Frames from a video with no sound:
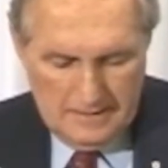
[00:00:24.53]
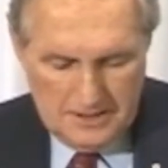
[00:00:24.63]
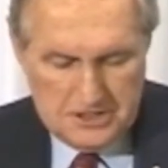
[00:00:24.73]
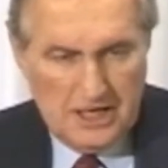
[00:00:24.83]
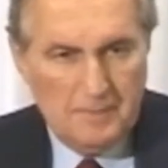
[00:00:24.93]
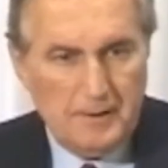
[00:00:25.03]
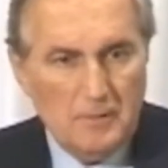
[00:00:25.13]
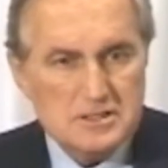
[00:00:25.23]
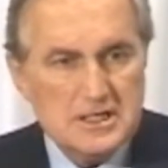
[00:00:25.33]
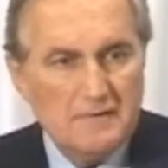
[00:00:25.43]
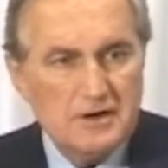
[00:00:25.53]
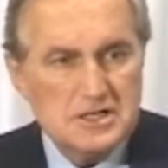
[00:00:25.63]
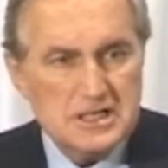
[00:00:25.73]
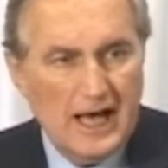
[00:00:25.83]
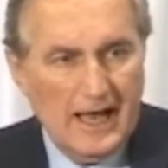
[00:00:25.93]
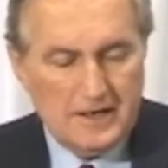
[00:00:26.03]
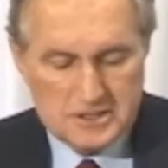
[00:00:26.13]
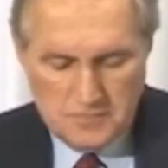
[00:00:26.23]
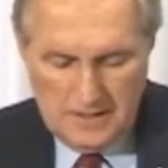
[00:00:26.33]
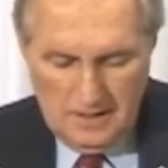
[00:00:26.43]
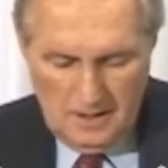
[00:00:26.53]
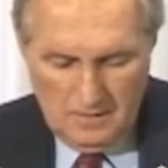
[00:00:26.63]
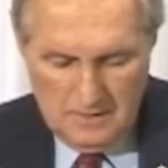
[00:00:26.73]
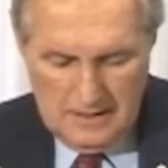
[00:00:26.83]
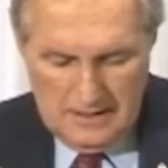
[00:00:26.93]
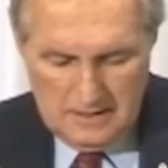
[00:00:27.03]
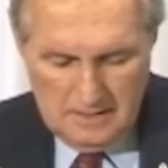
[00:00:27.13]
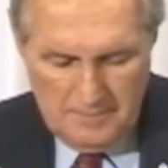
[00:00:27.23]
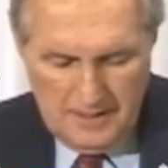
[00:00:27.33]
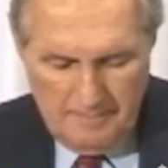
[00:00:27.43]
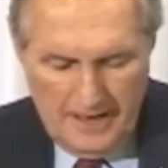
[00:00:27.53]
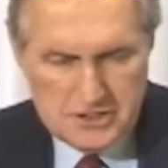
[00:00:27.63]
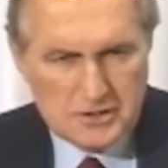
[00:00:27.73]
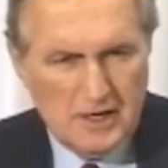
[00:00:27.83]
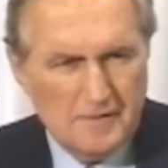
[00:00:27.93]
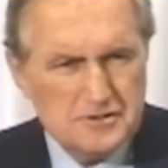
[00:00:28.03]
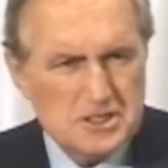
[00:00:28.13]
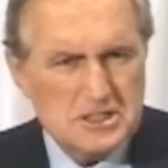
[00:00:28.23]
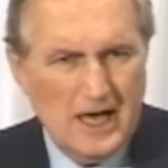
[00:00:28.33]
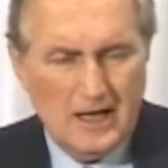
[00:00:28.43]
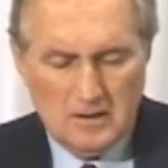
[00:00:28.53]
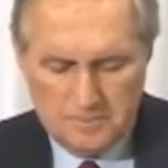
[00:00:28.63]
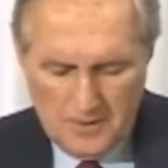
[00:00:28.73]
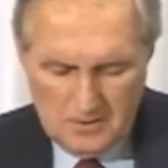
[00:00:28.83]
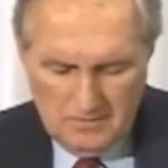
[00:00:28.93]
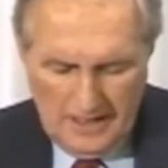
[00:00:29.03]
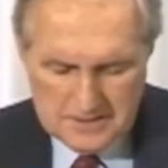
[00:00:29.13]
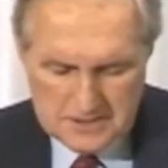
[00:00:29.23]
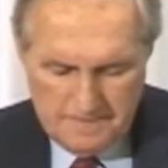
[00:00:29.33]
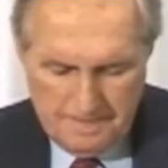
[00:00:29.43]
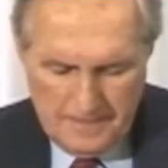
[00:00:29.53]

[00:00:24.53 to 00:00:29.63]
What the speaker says: The GDP was never designed, as we know, to be a measure of societal progress.